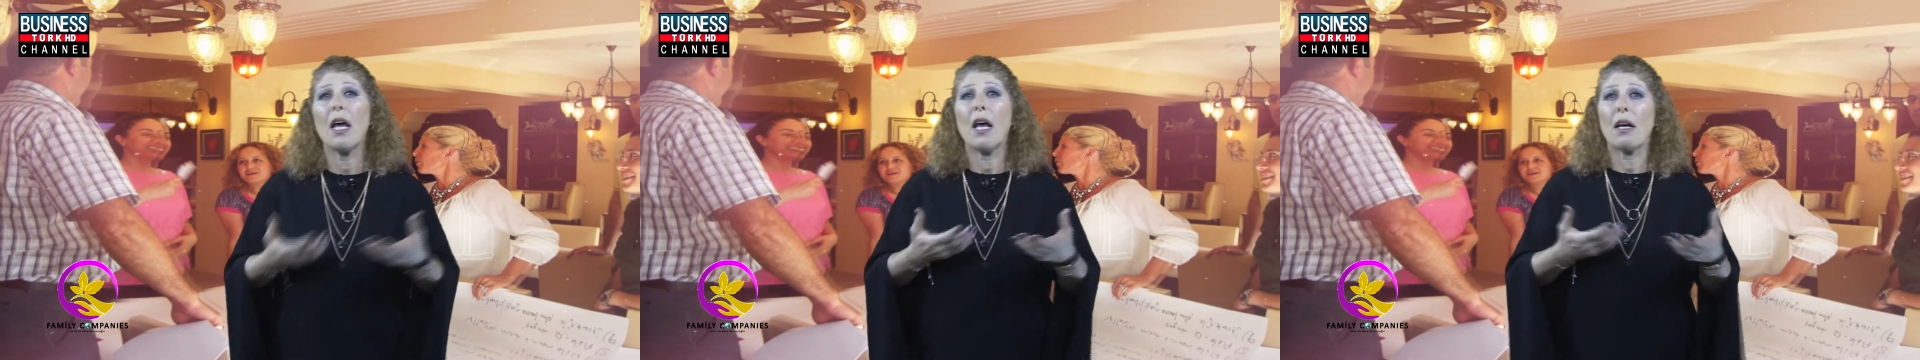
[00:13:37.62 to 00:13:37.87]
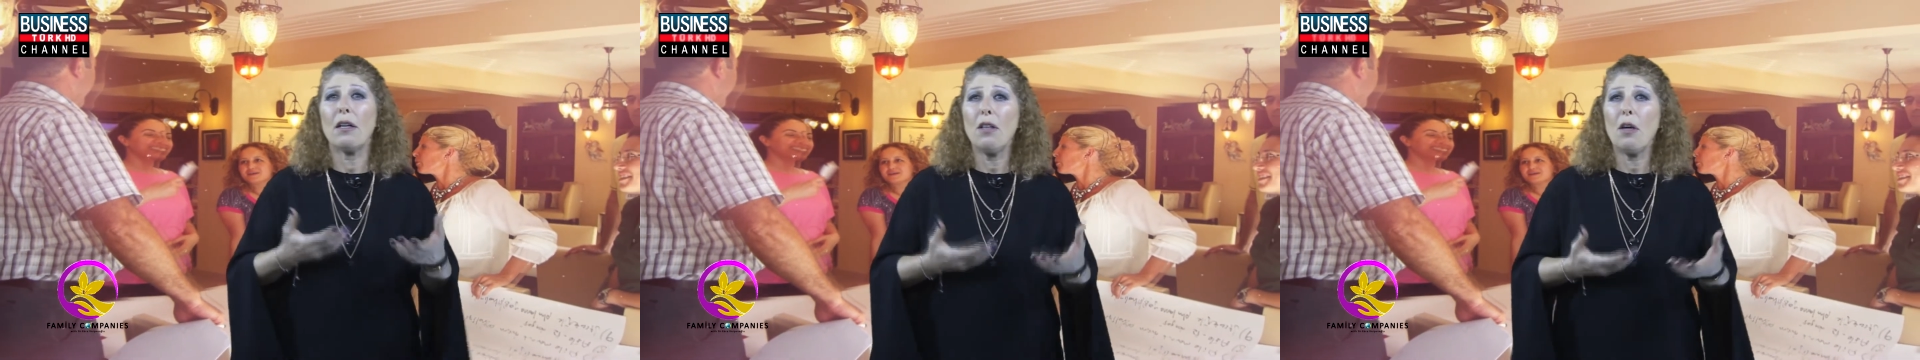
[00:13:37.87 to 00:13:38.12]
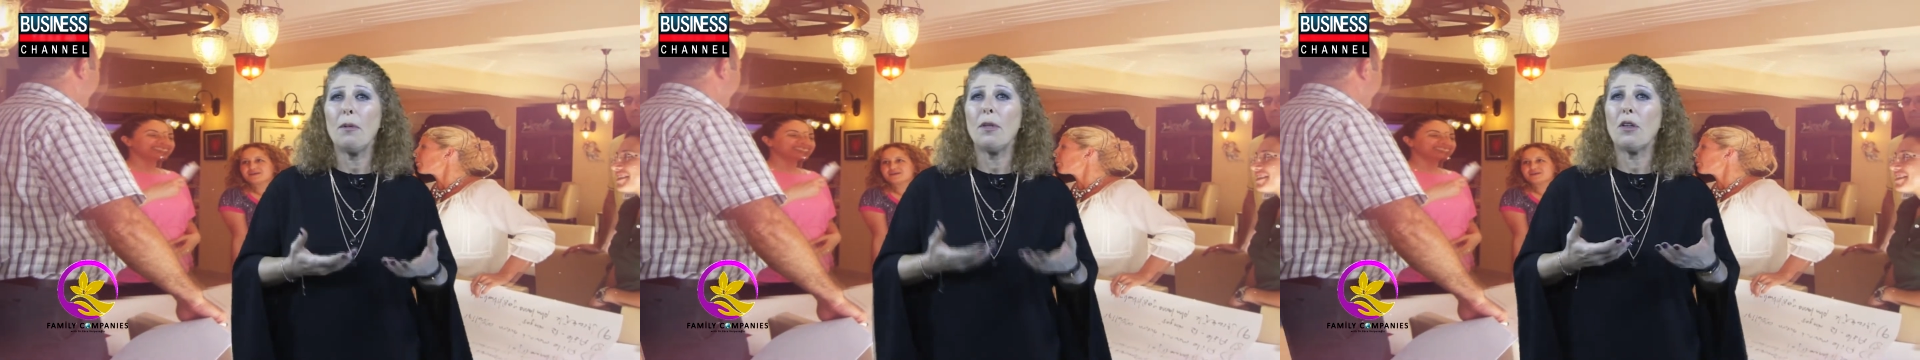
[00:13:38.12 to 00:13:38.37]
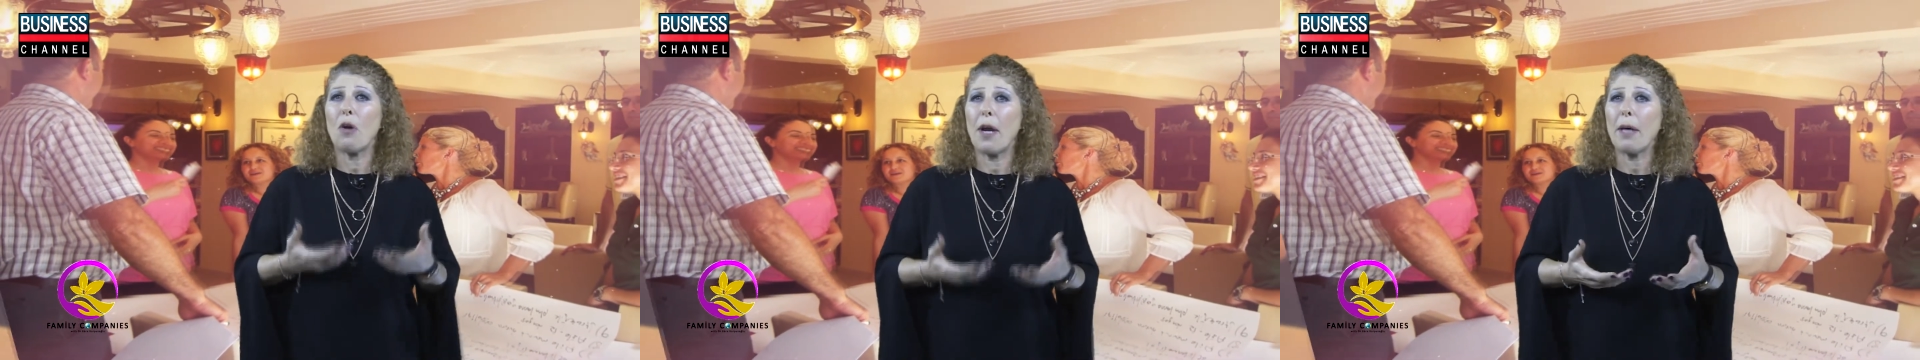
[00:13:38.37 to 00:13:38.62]
Global
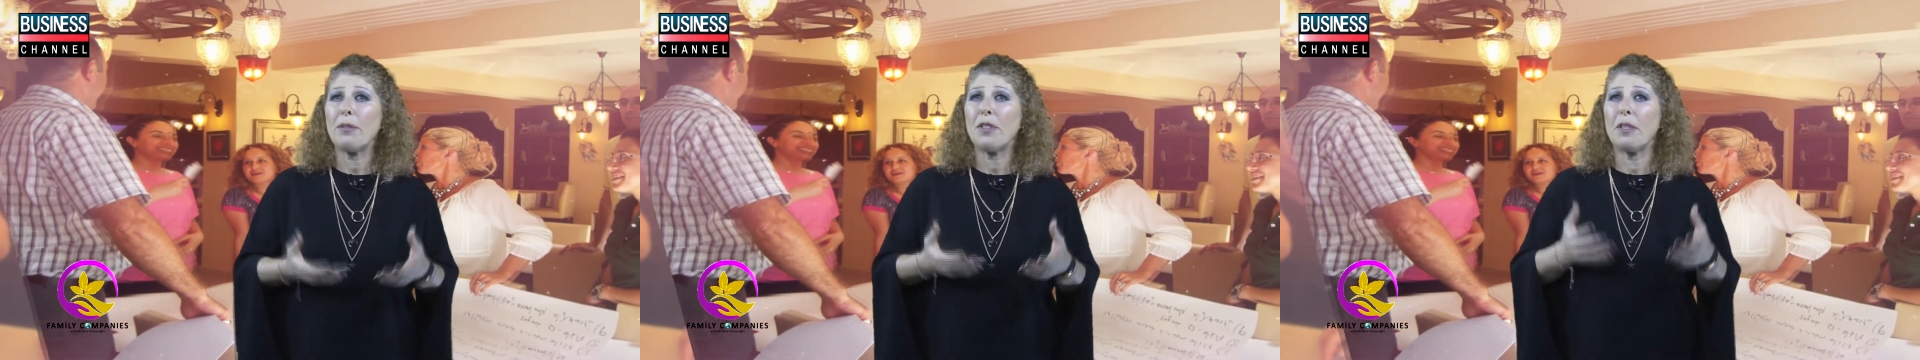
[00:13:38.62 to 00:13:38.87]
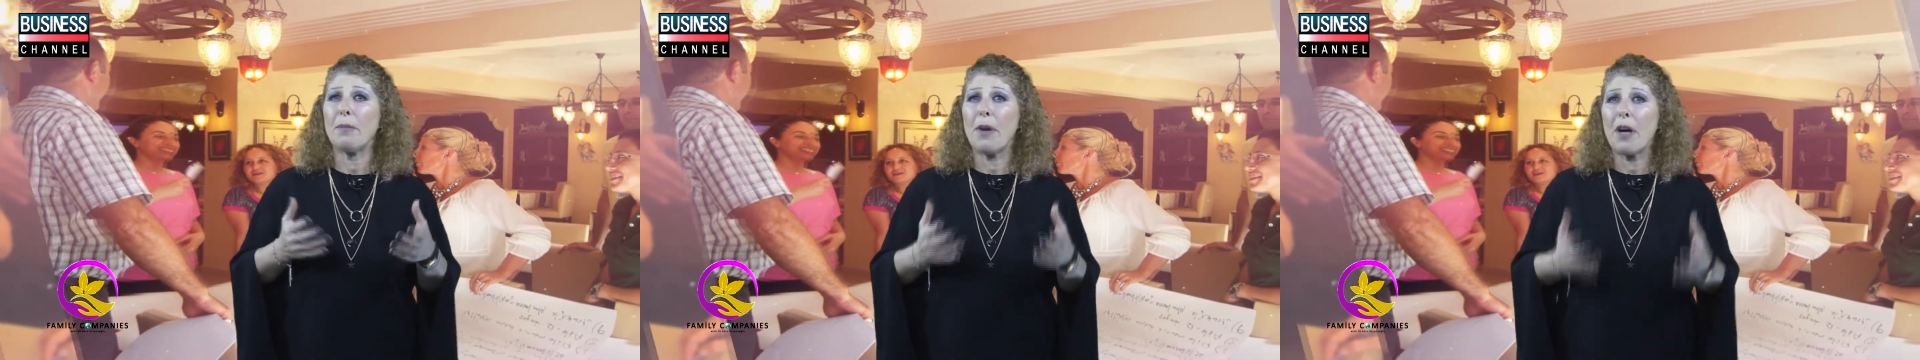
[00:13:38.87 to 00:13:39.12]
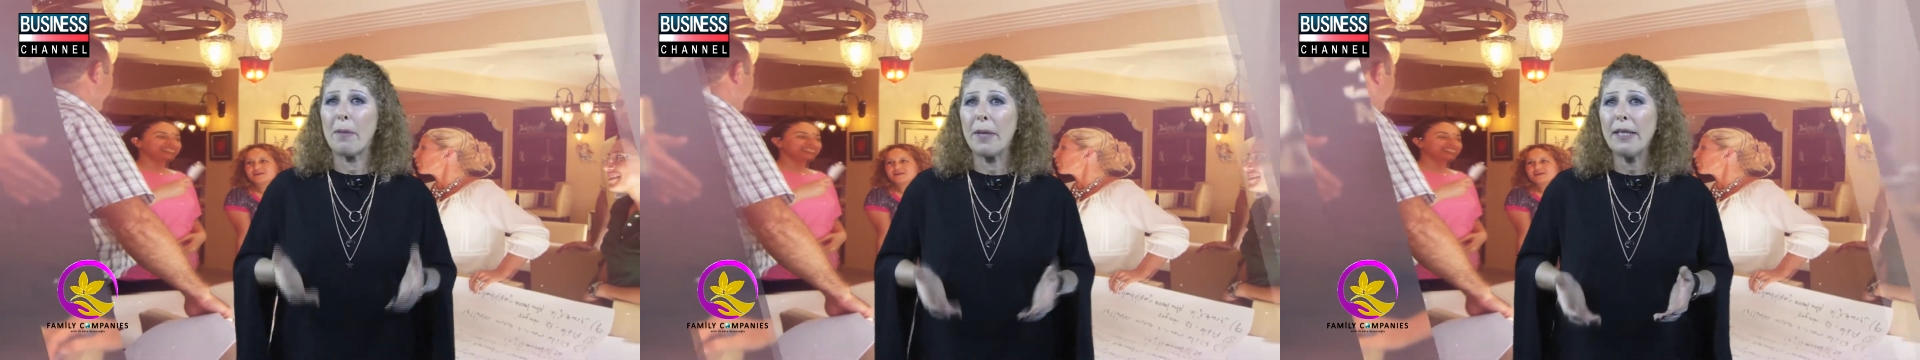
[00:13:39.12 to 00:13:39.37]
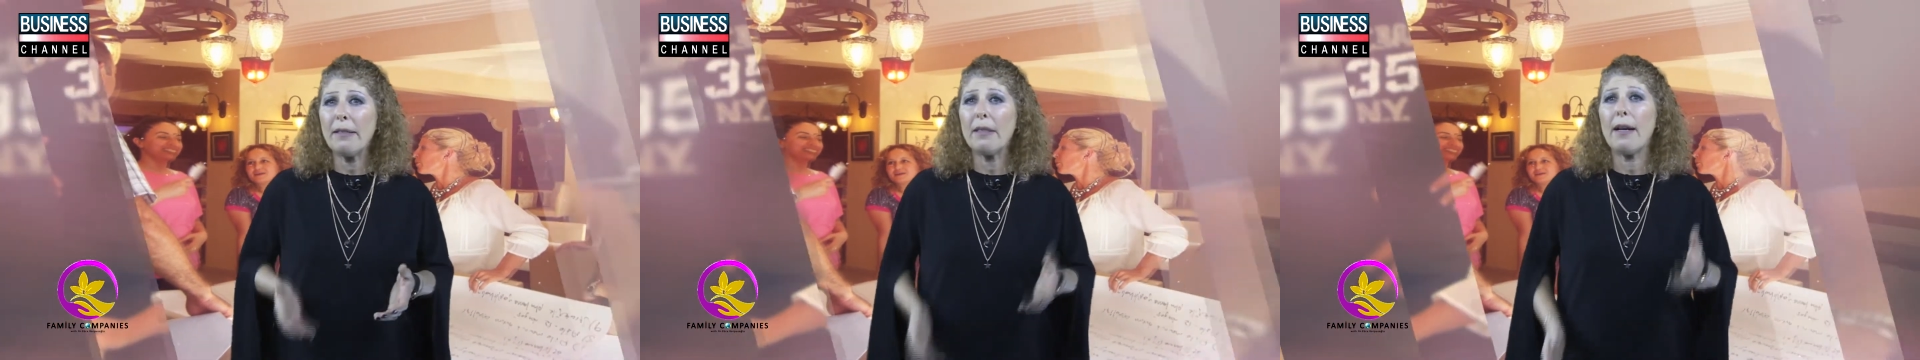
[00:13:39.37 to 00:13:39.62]
Corruption
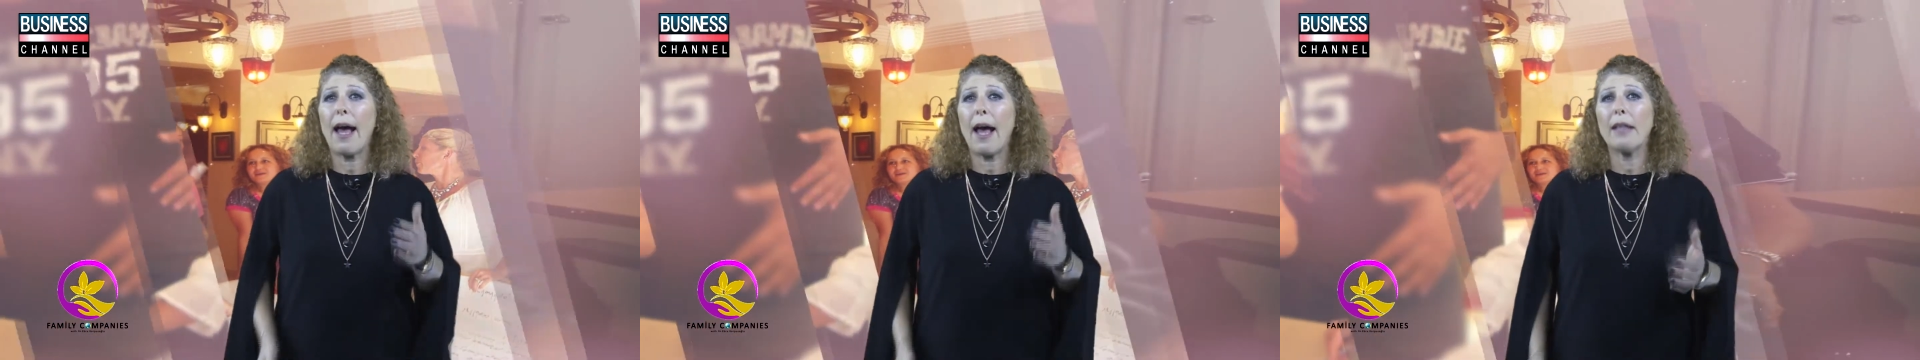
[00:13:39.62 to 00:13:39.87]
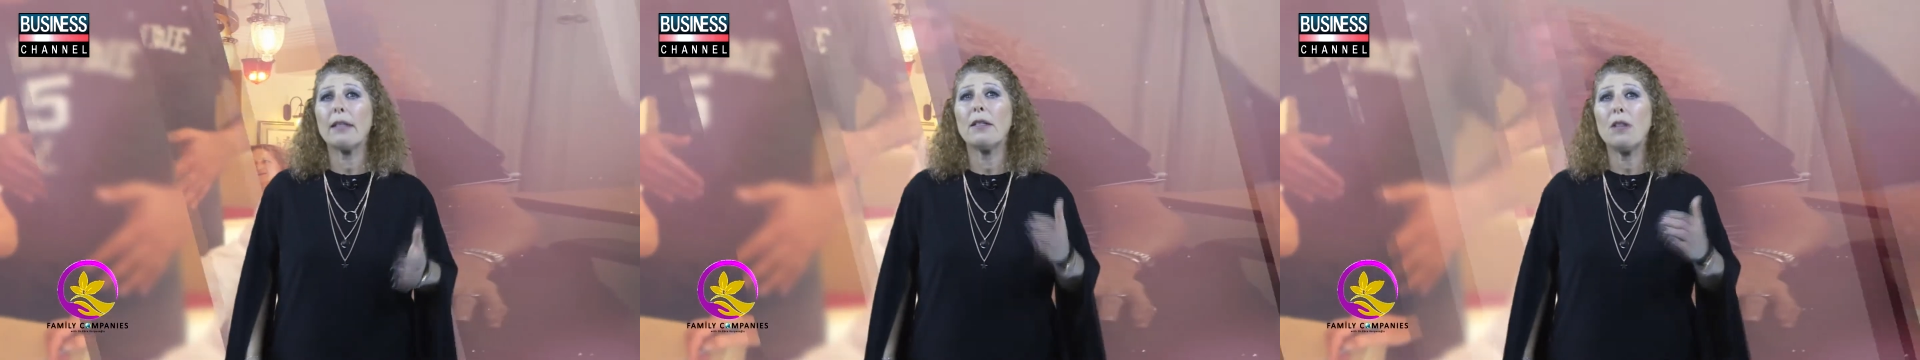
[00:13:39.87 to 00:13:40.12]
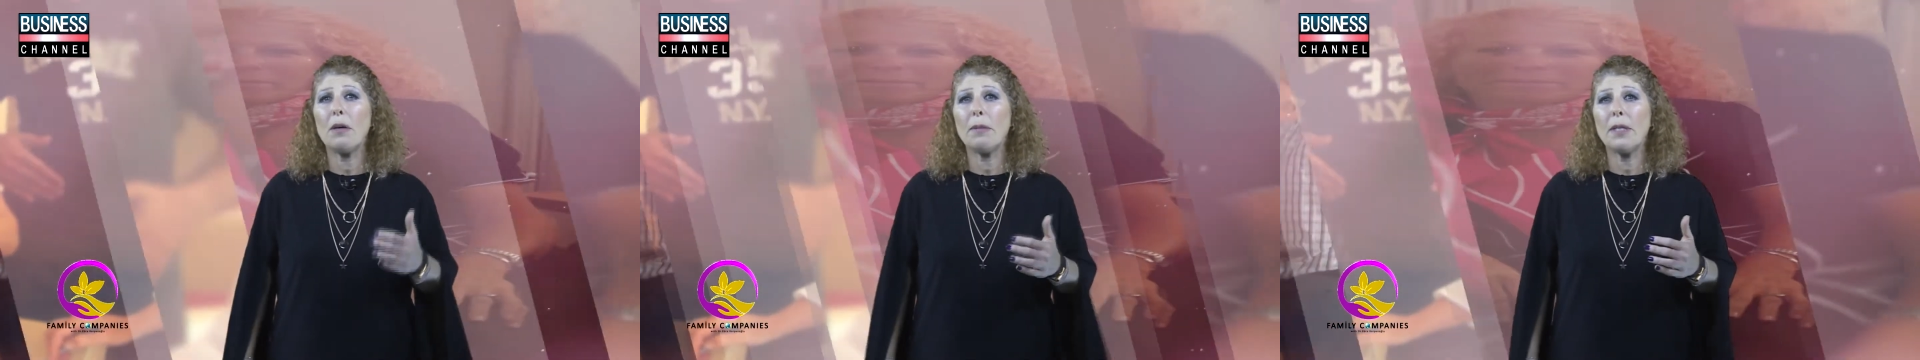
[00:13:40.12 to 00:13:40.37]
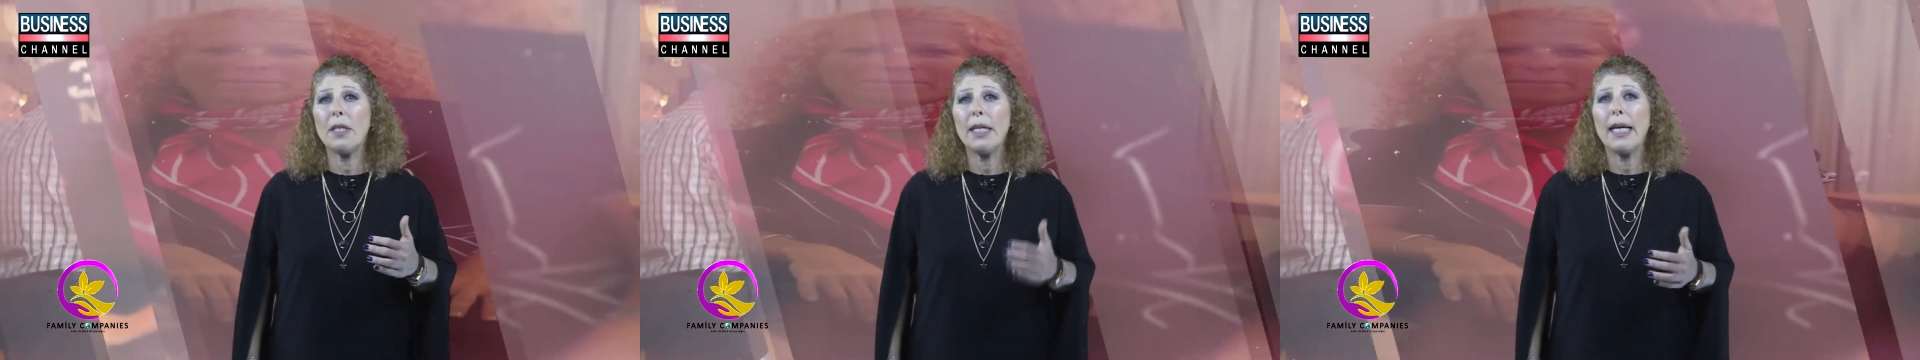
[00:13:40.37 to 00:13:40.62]
Barometer and
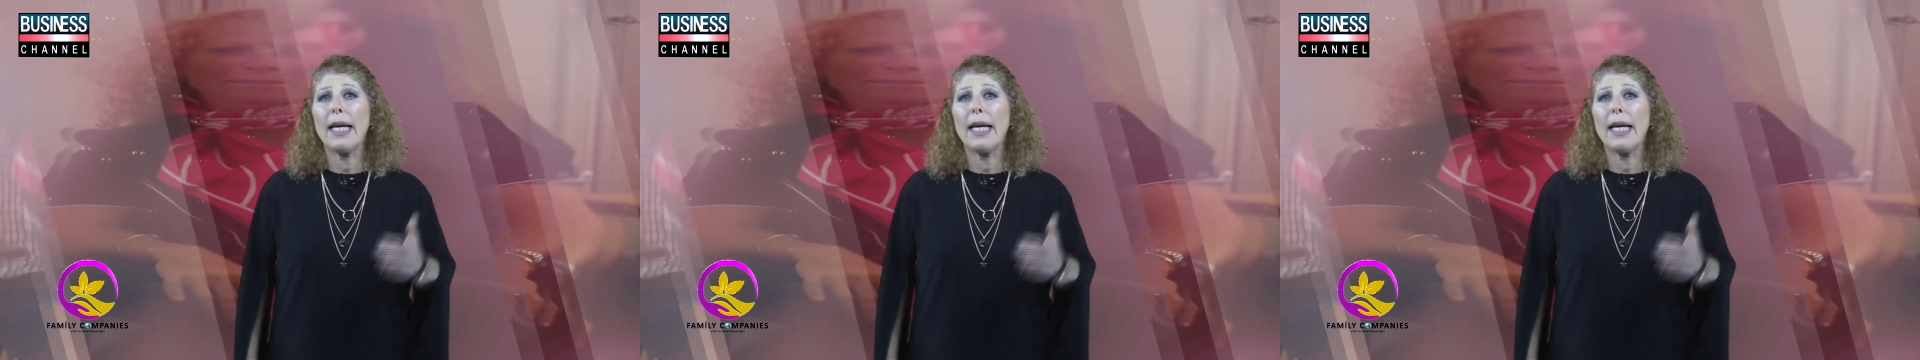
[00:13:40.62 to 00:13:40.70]
Global